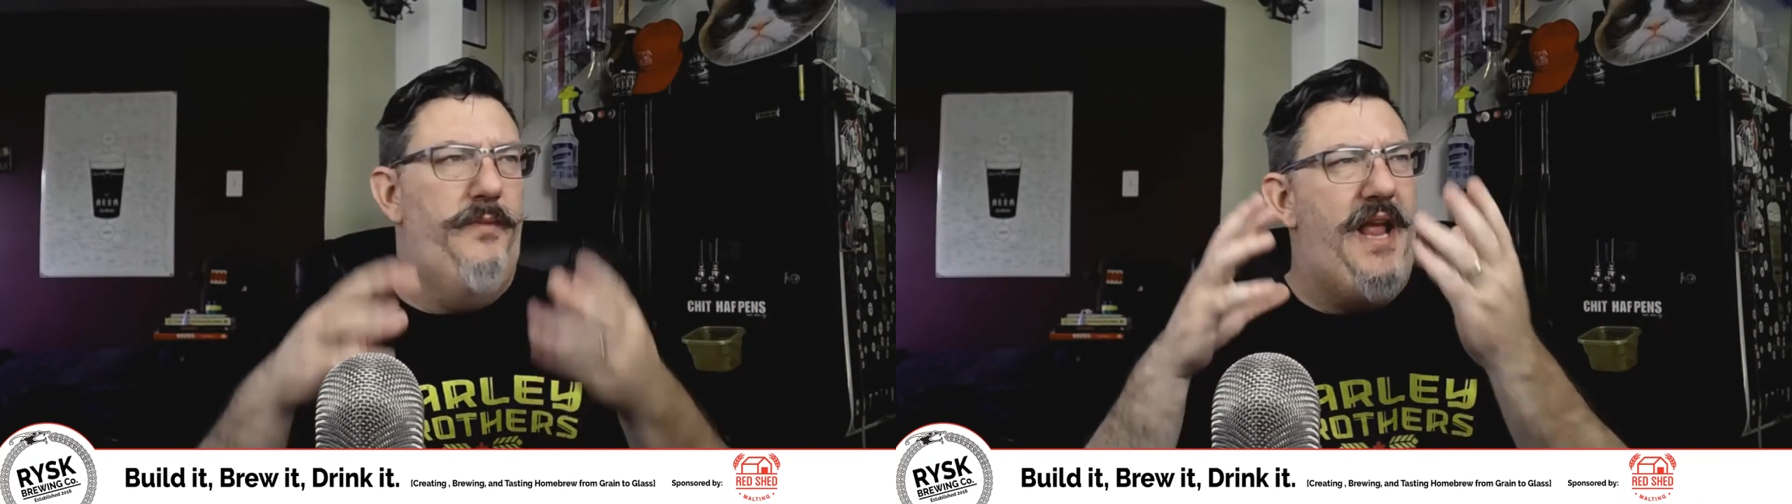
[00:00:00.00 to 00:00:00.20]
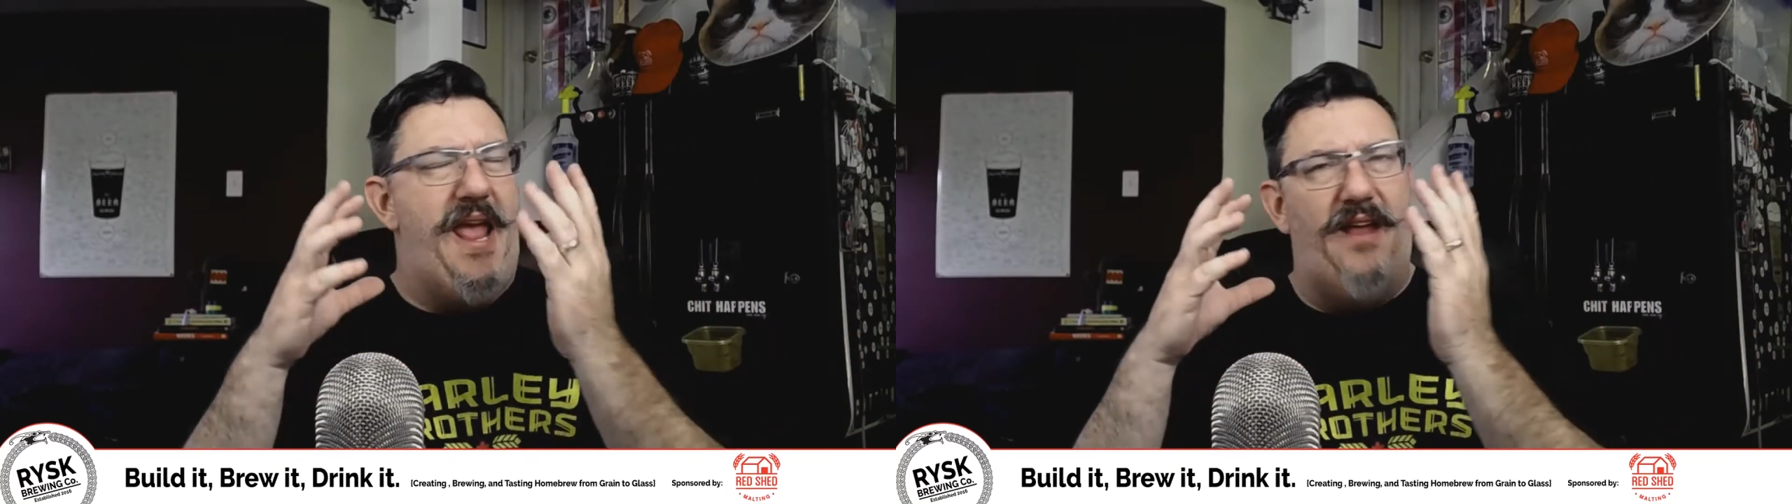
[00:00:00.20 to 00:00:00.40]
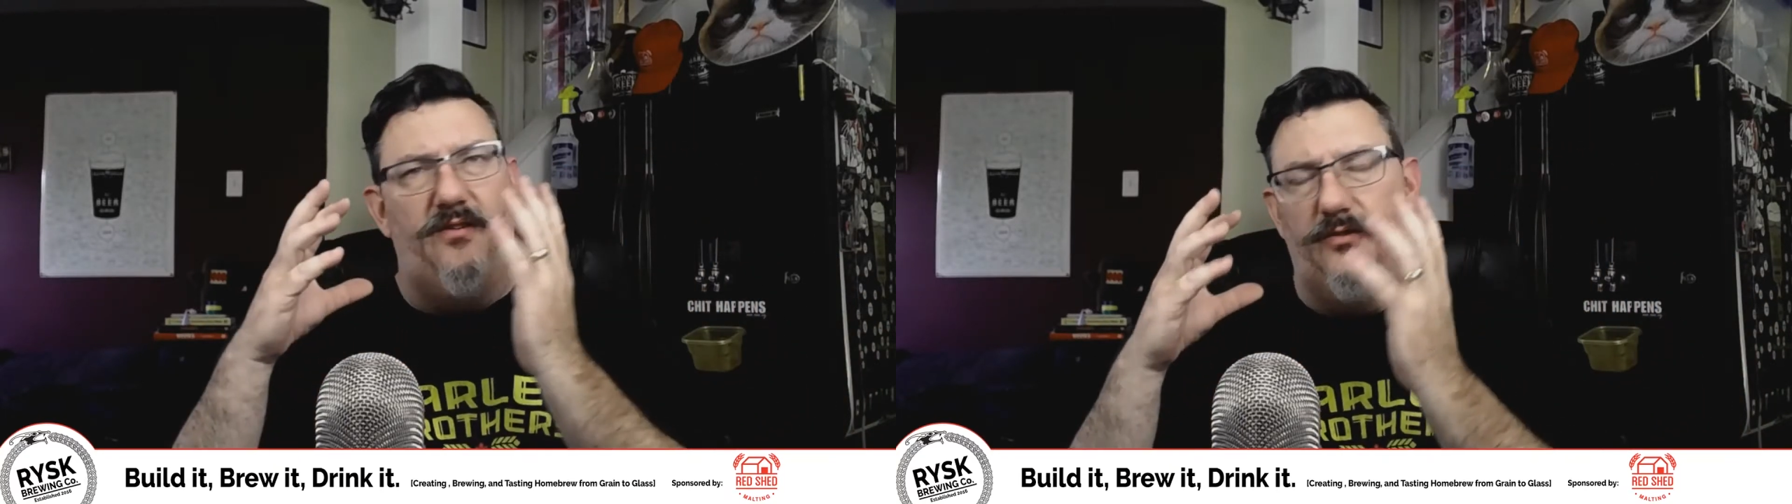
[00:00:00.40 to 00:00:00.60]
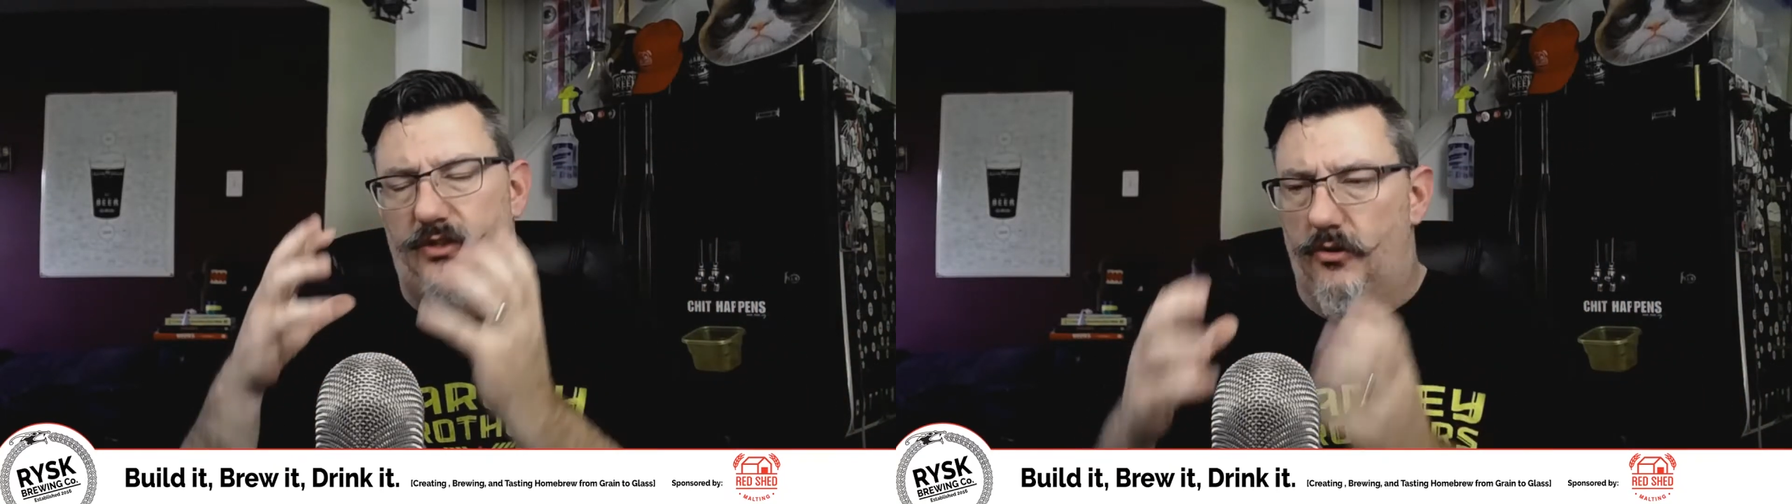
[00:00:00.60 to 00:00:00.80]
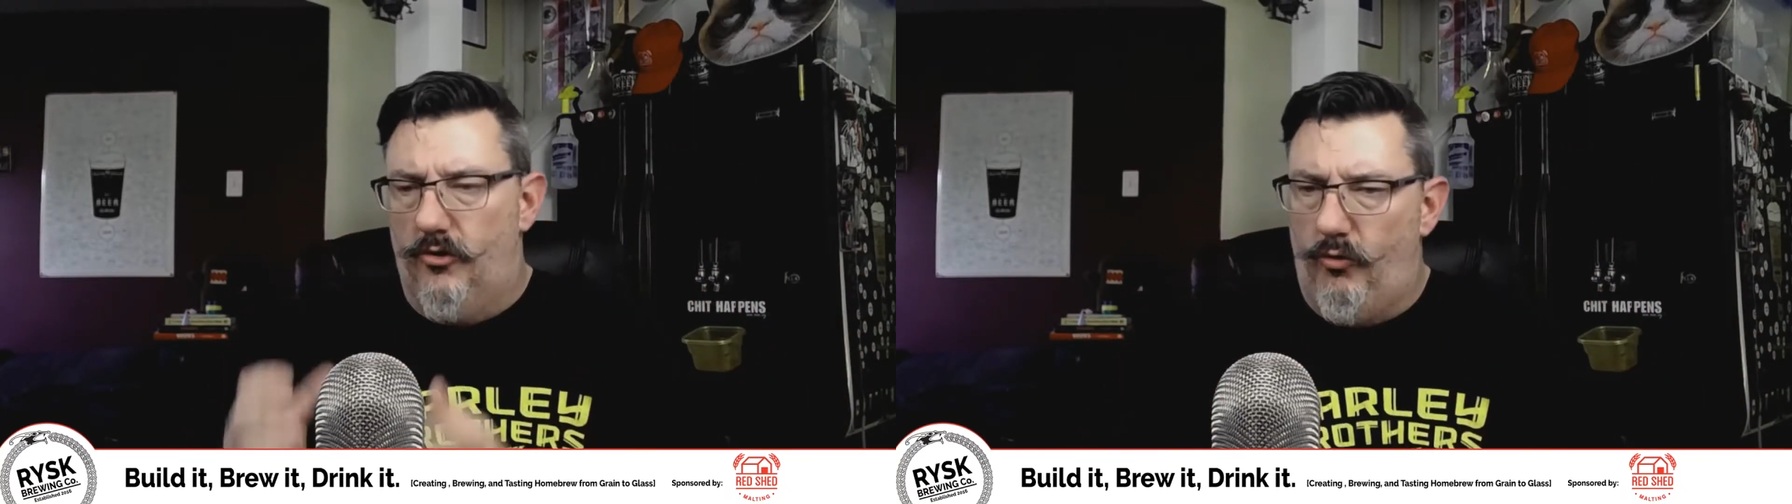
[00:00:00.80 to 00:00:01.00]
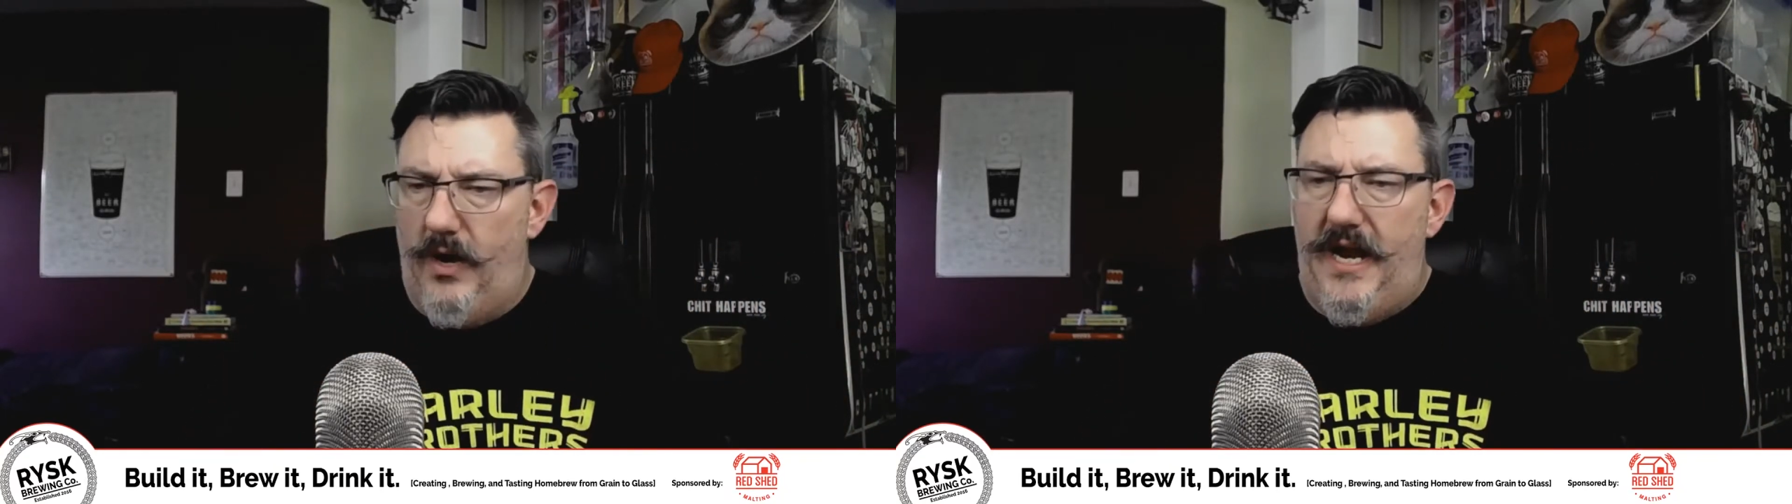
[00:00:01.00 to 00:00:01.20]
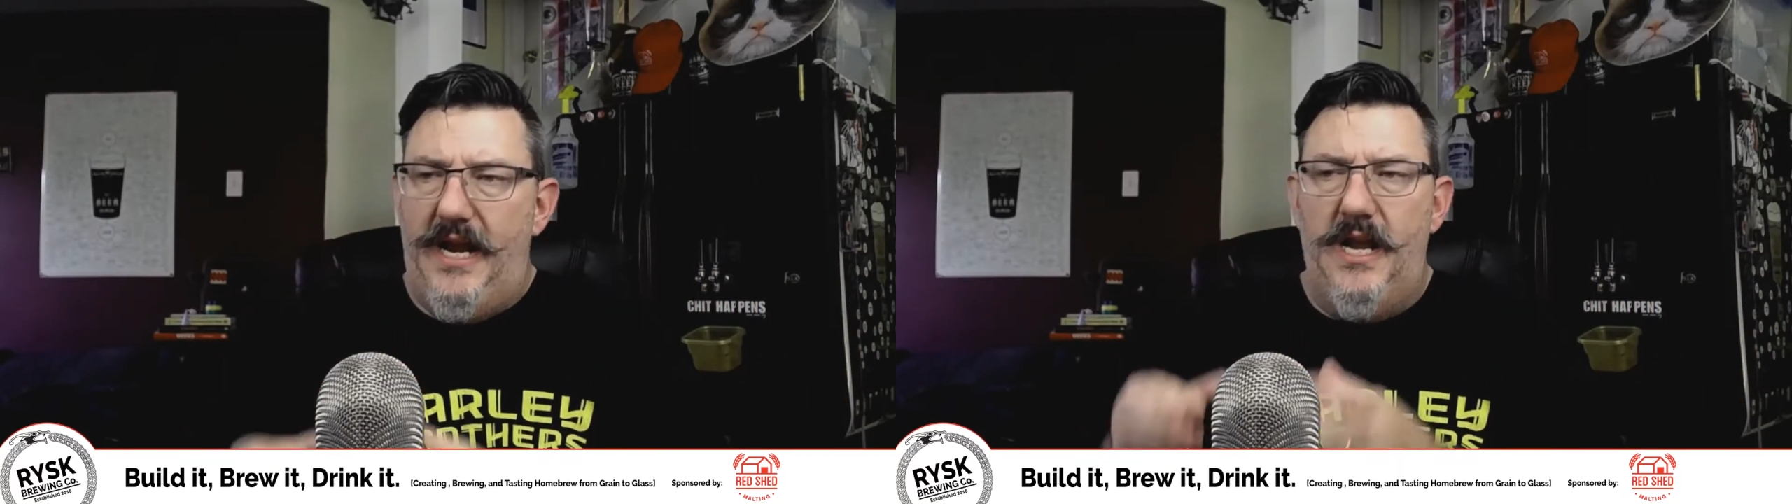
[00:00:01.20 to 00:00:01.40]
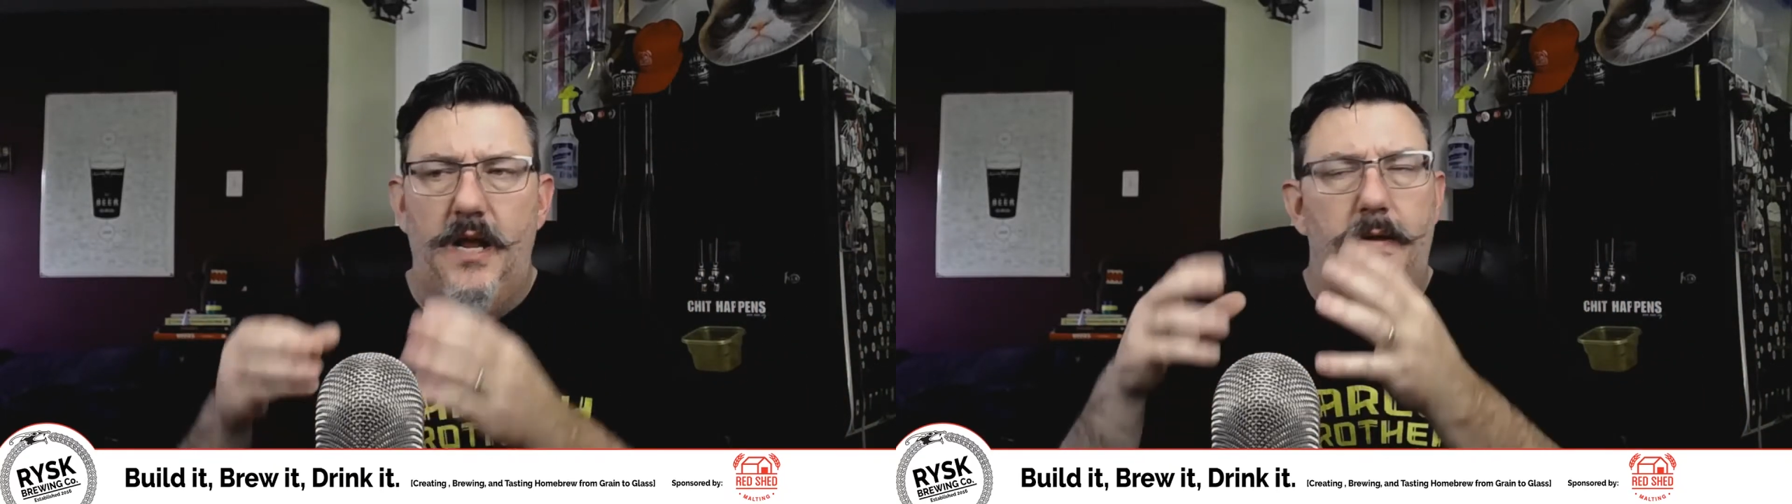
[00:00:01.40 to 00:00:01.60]
handled, your
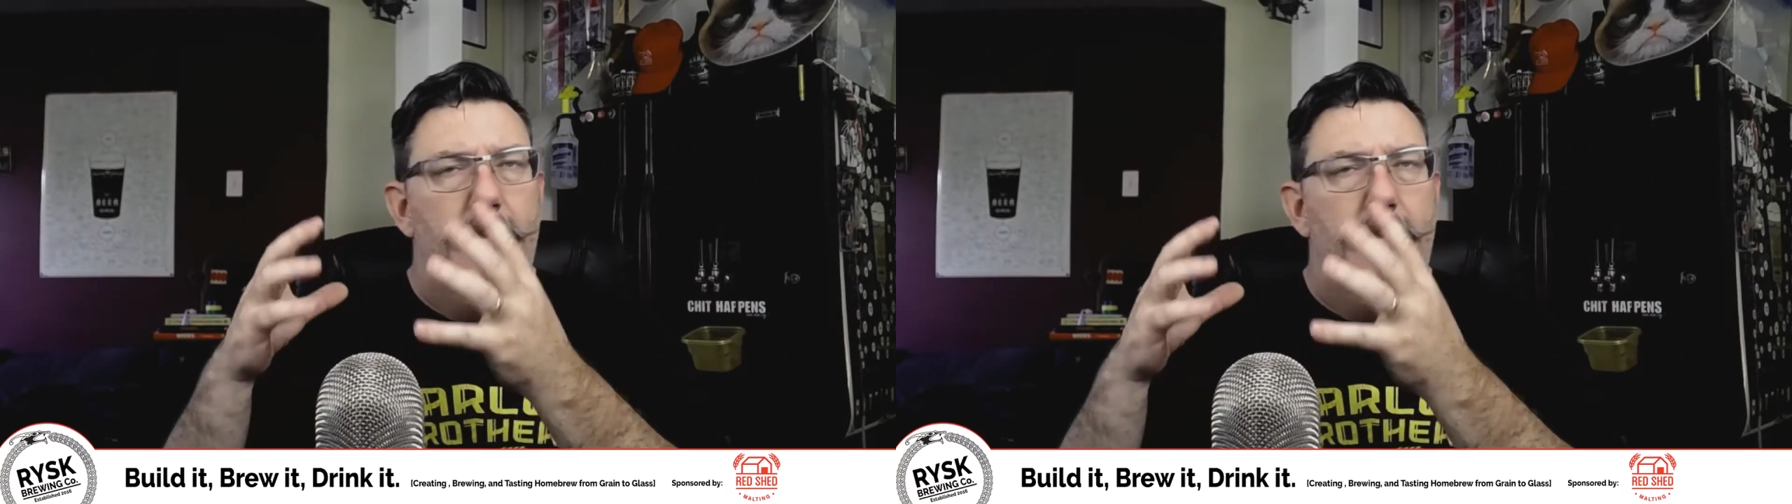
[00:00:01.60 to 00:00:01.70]
grain,